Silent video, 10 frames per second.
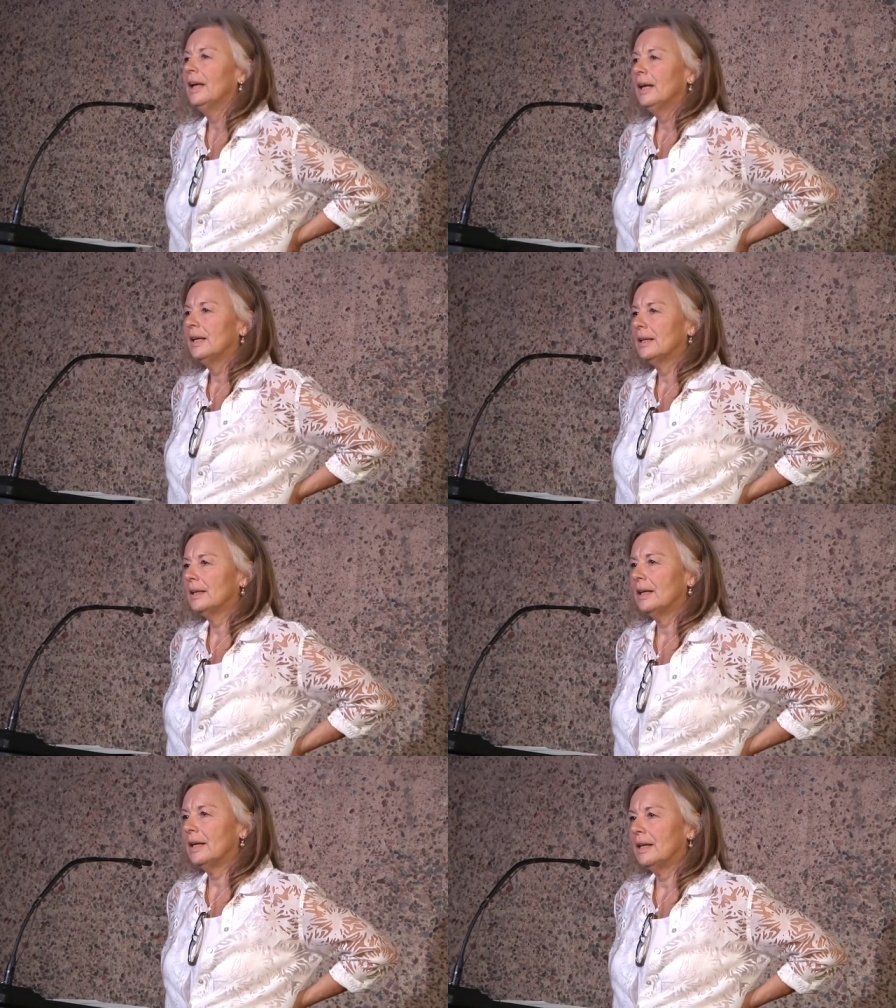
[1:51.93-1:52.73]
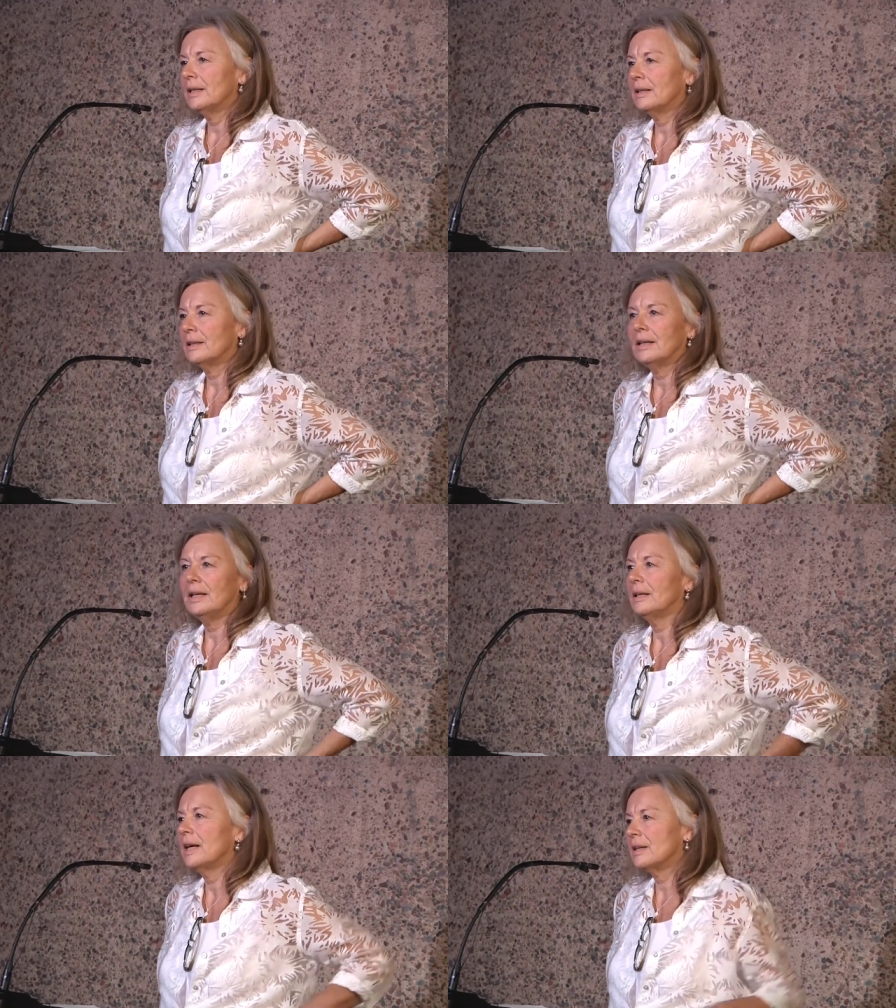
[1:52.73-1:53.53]
it, it,
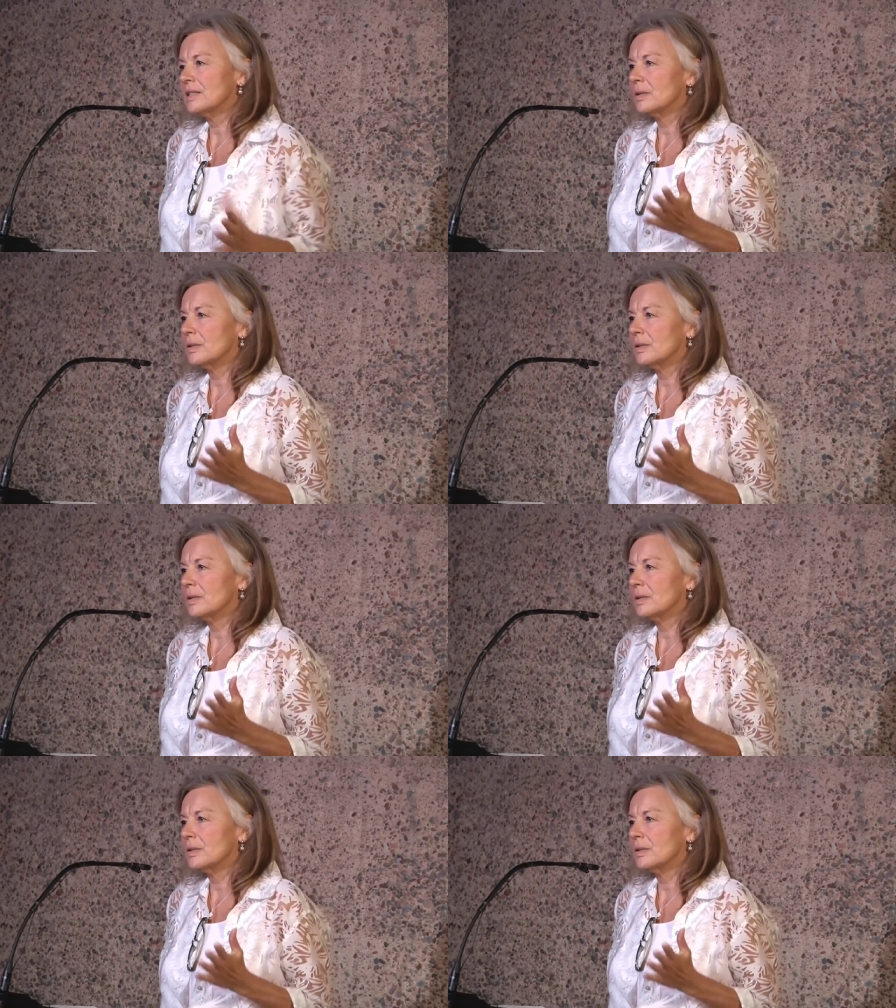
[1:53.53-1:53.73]
it has